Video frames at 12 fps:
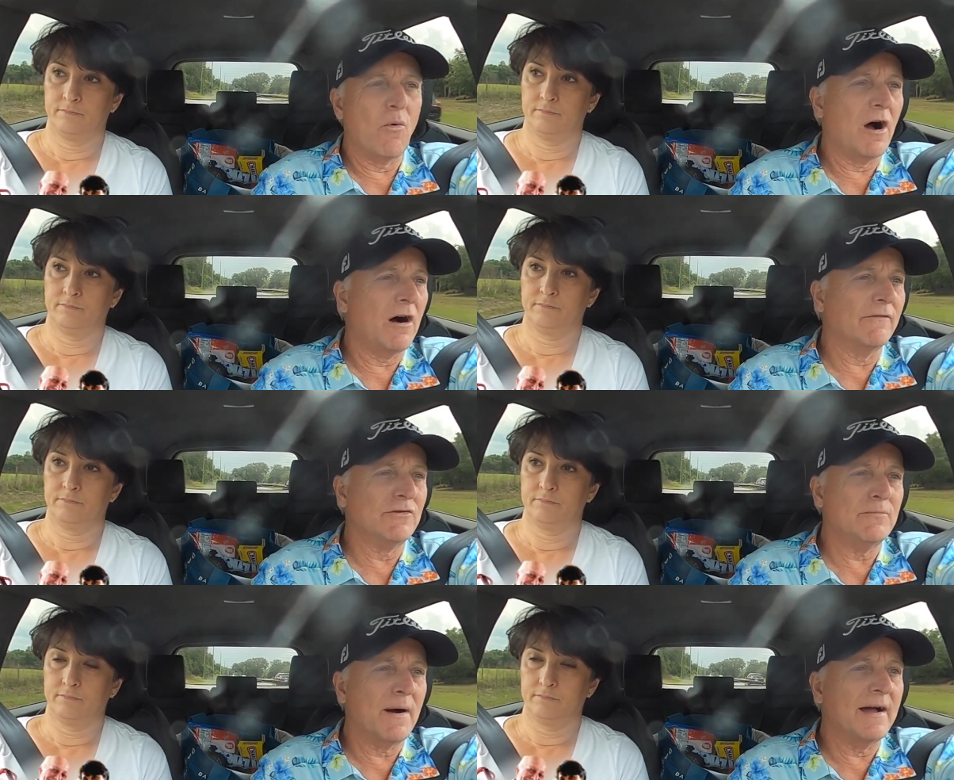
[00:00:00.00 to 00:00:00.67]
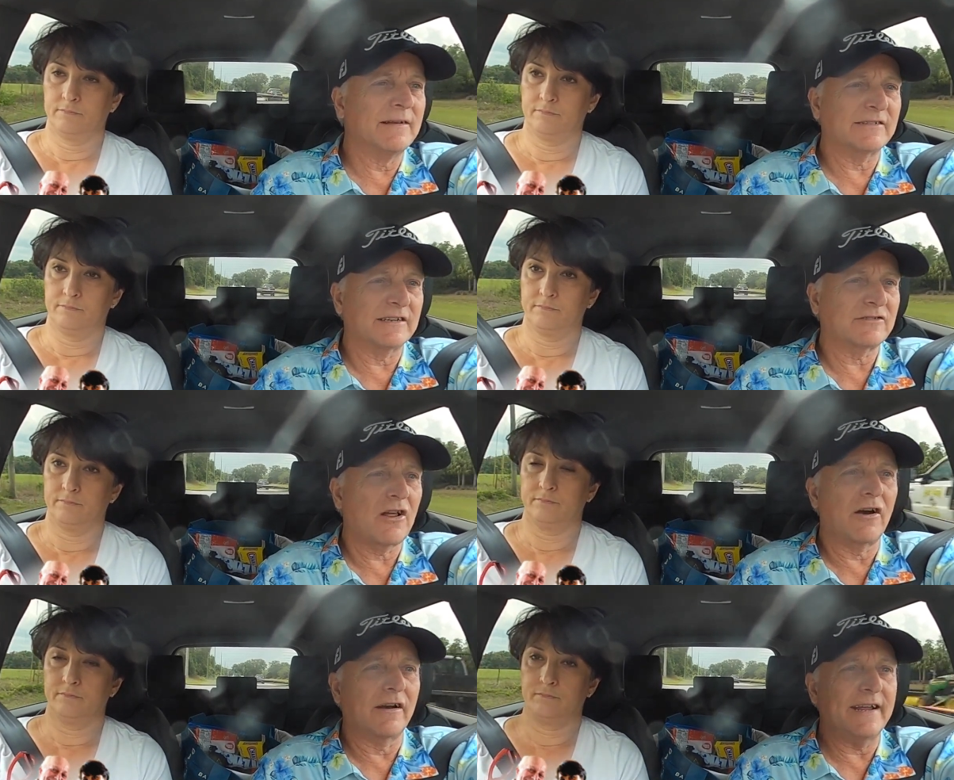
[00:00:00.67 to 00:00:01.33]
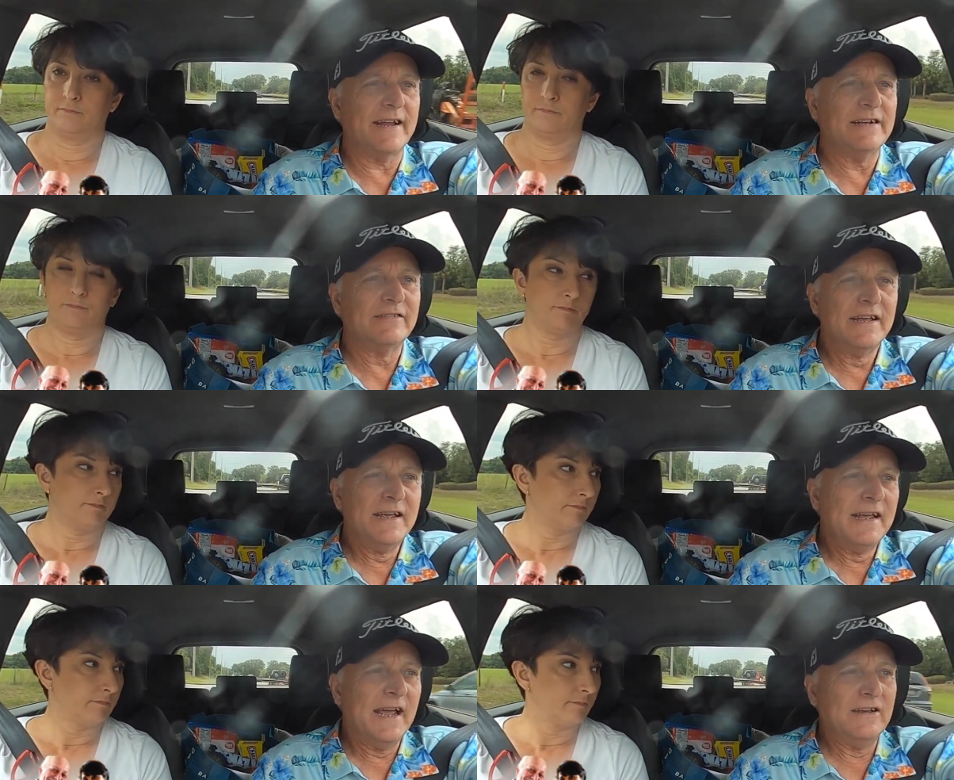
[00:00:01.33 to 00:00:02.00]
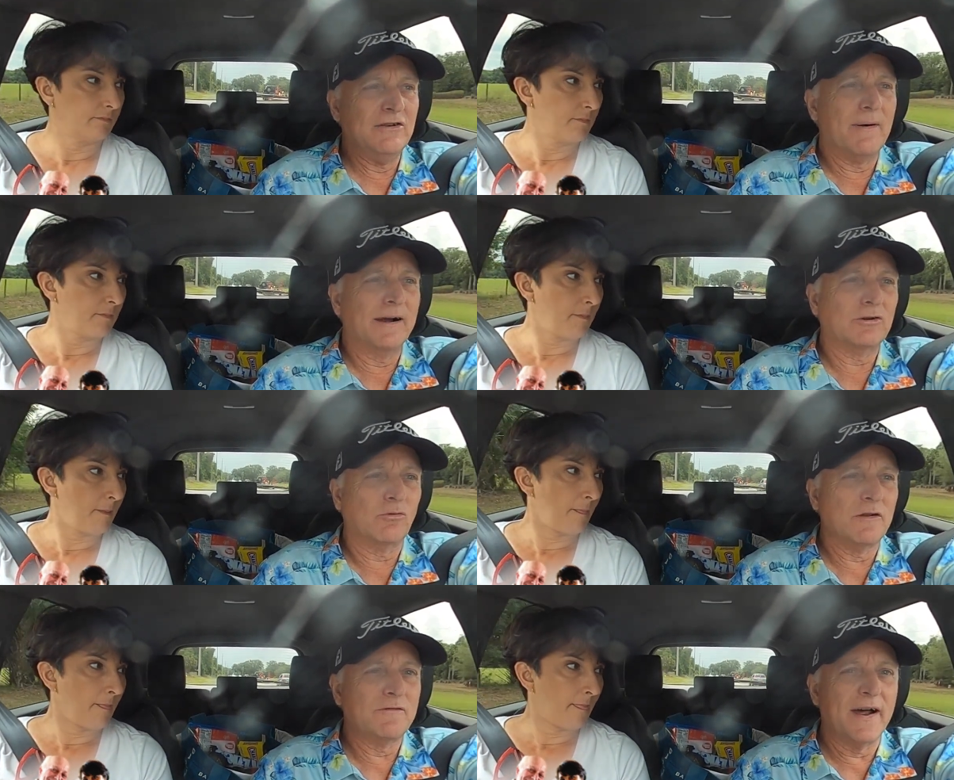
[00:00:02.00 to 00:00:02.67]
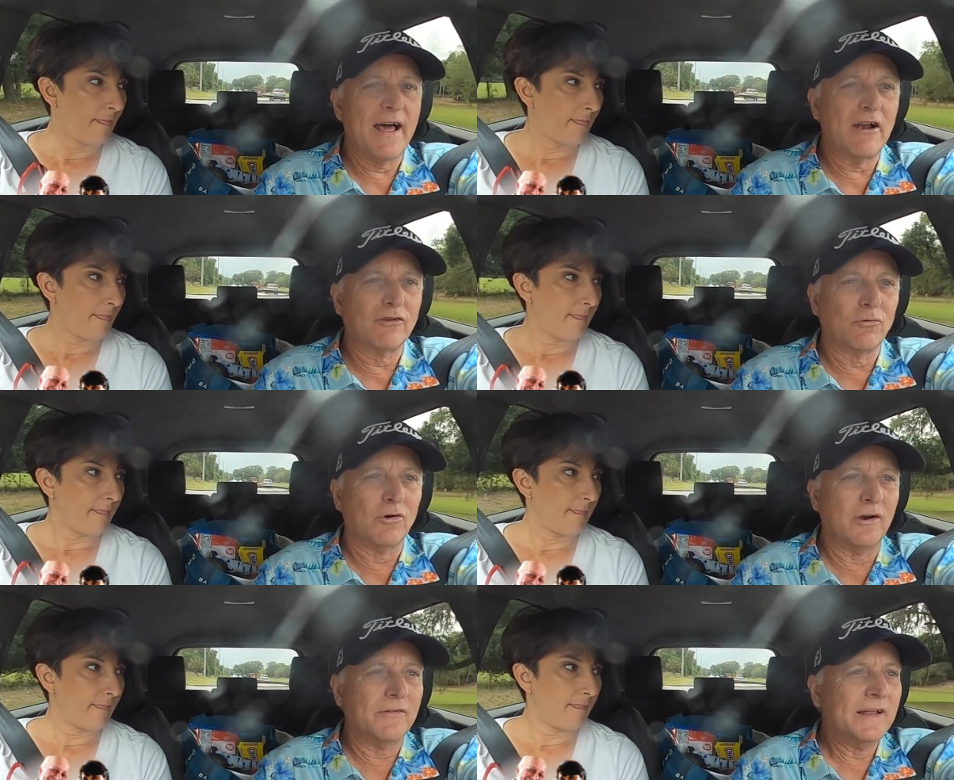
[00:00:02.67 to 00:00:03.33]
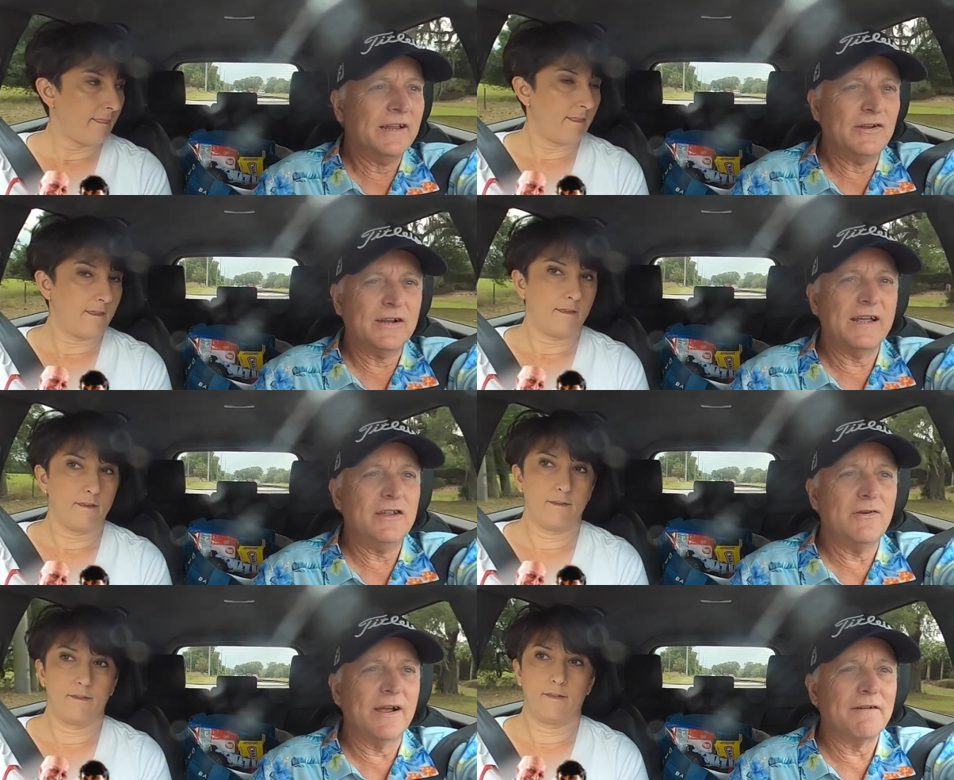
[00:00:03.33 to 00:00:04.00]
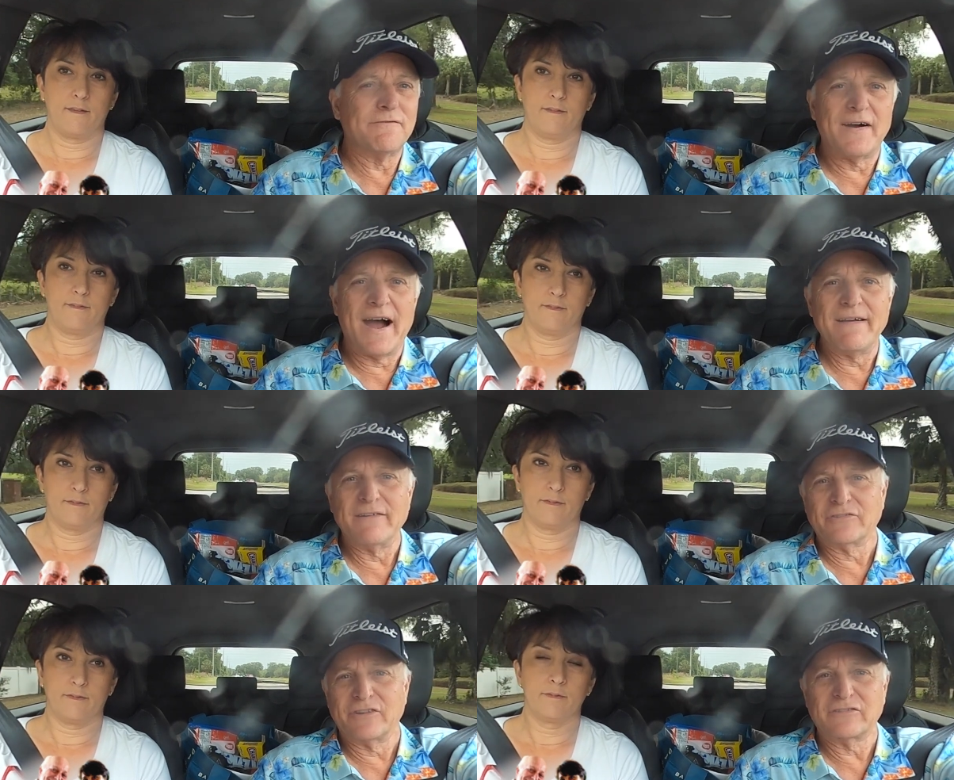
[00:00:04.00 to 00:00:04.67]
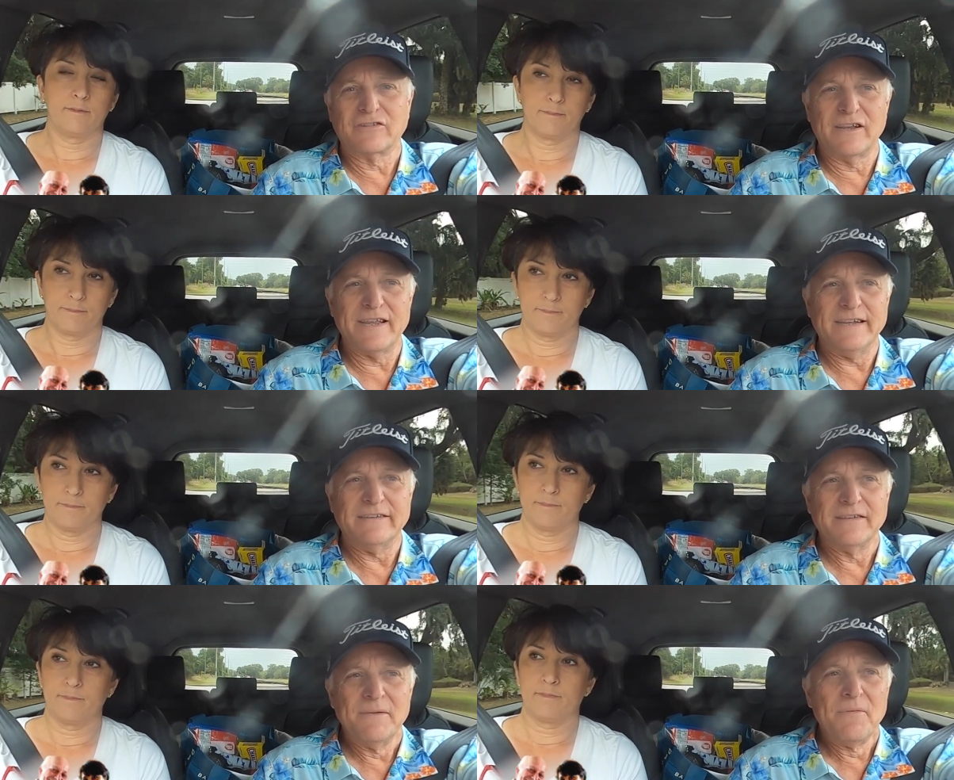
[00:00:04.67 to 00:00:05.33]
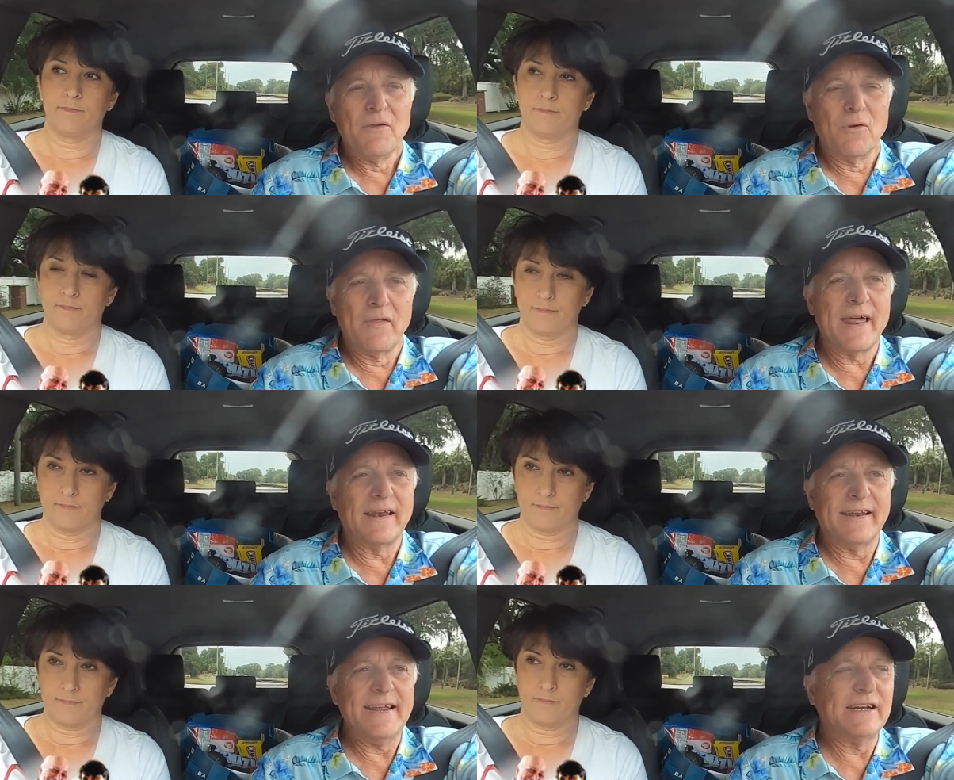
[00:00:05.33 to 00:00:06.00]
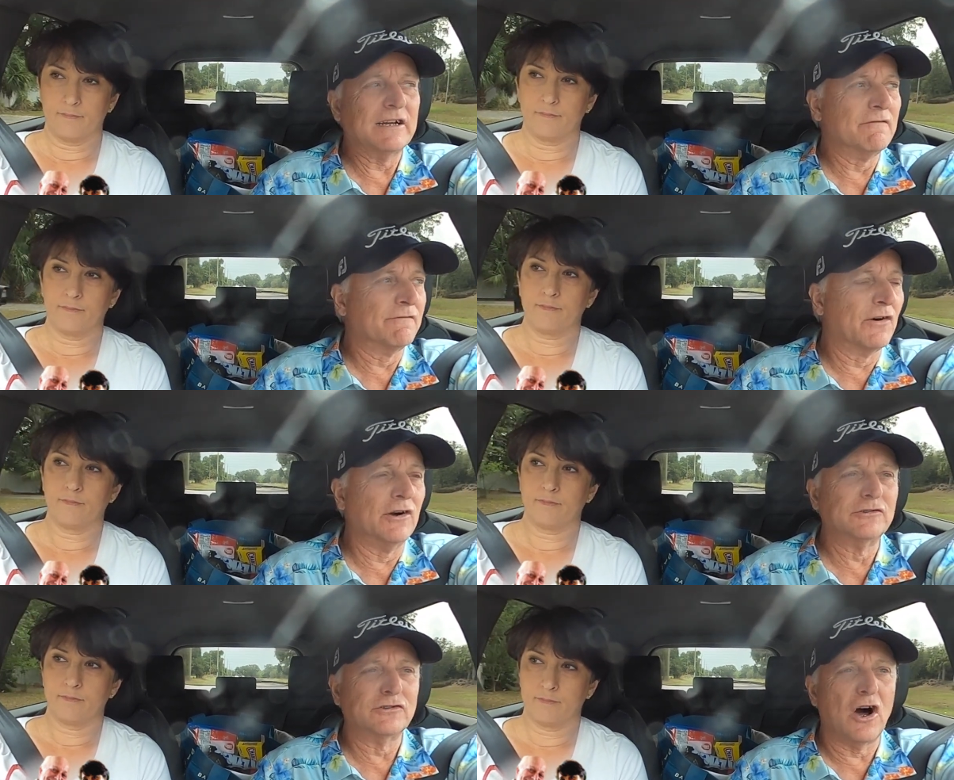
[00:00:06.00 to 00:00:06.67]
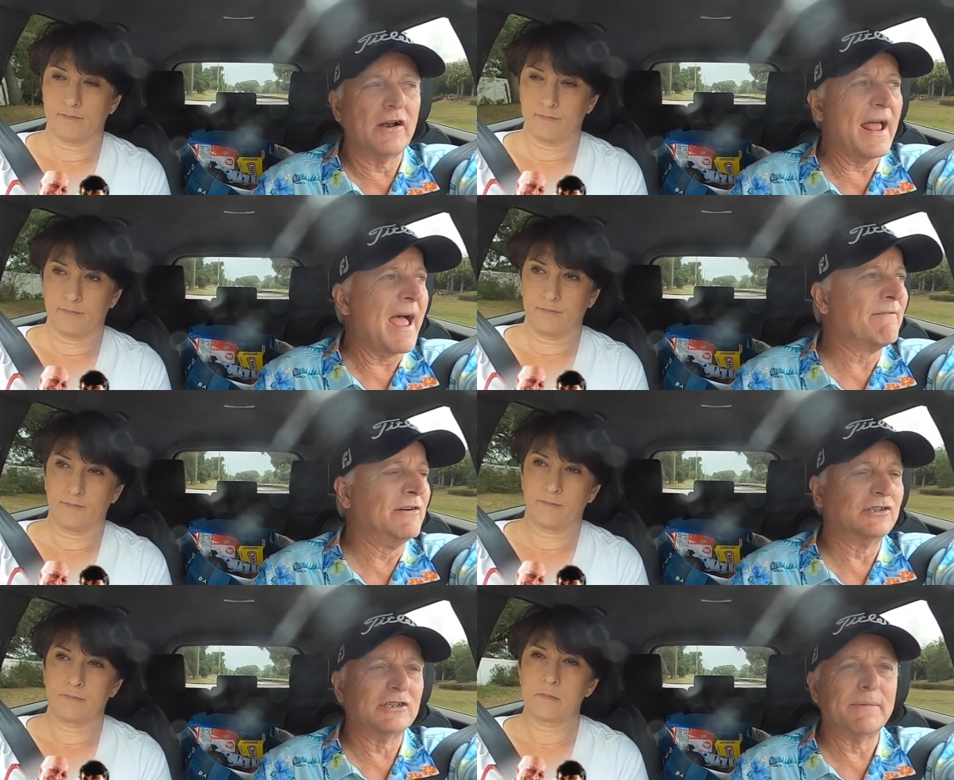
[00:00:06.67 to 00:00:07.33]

Speaker 1: Well, if you buy $6 leads, and you buy $25 worth, you got you got five or six leads. Well, that lead converts on average